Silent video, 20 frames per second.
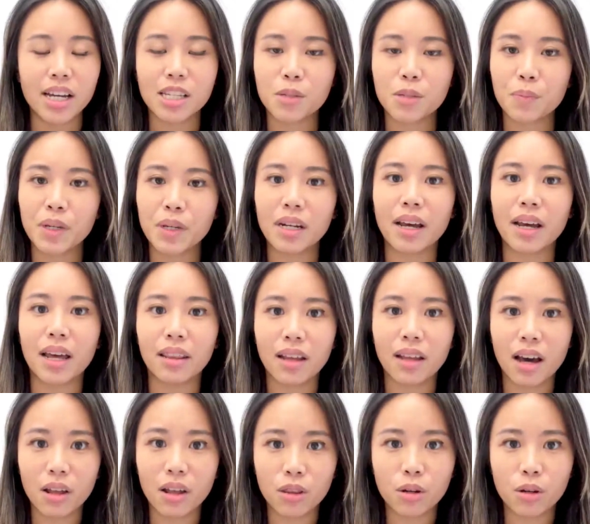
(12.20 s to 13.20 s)
It's been
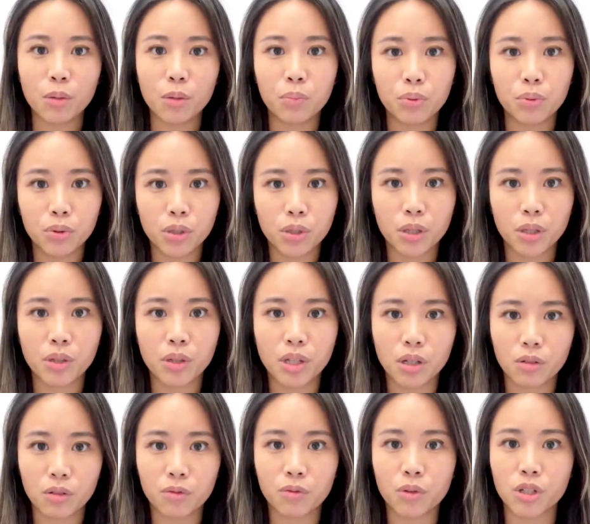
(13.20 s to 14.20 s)
another brutal
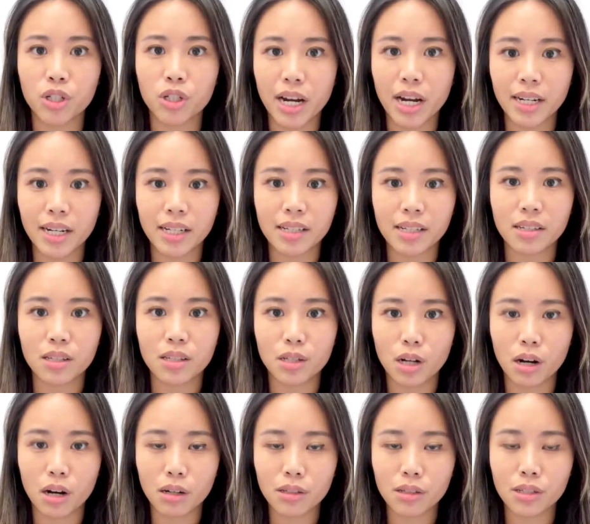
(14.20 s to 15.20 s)
year for Chinese
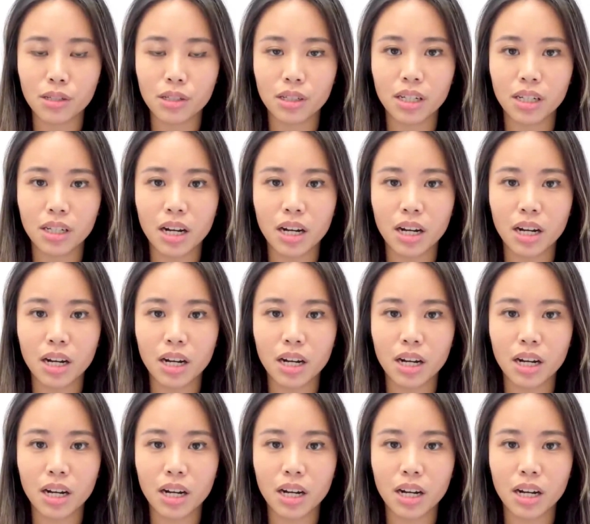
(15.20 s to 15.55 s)
stocks.